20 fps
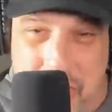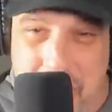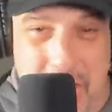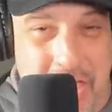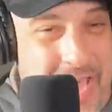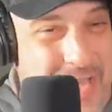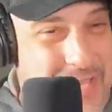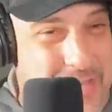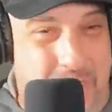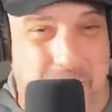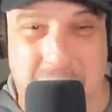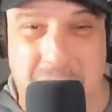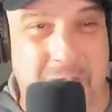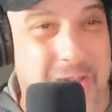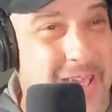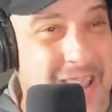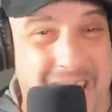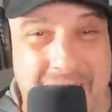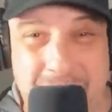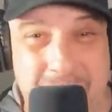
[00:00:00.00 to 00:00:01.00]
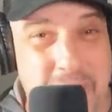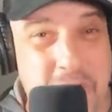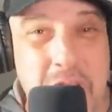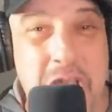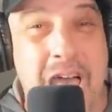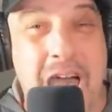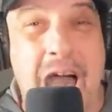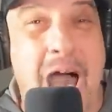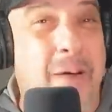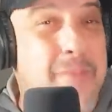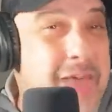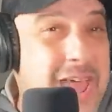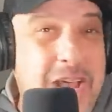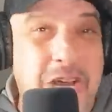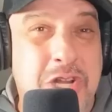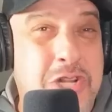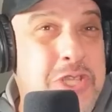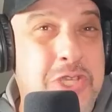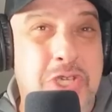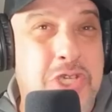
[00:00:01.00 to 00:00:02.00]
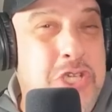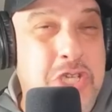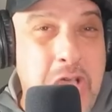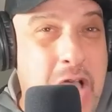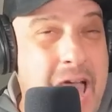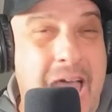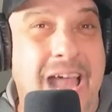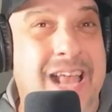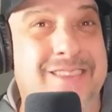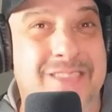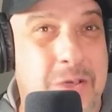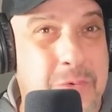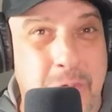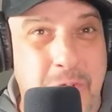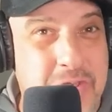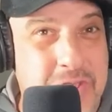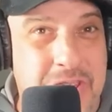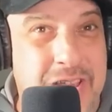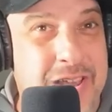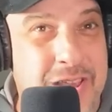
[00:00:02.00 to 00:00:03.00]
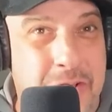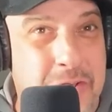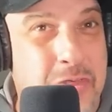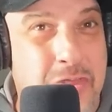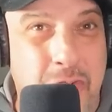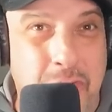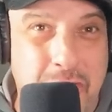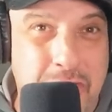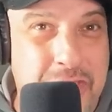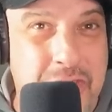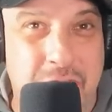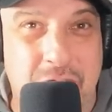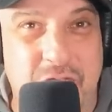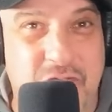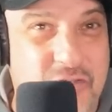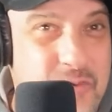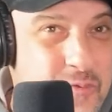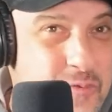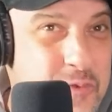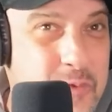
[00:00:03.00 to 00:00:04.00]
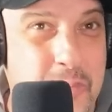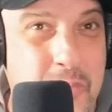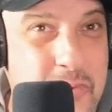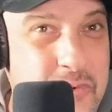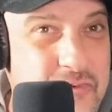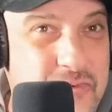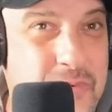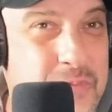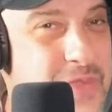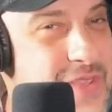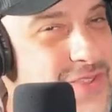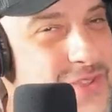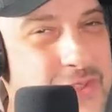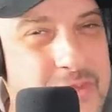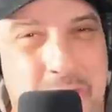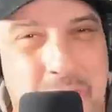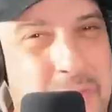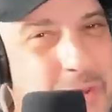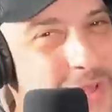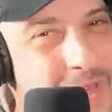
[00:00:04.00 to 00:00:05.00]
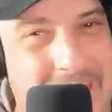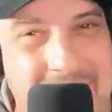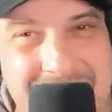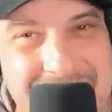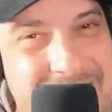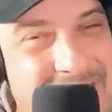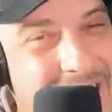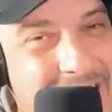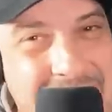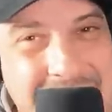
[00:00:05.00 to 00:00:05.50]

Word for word: Shakespearean, and I'm I'm actually shocked that we're sitting here 30 years from removed from this, and there really has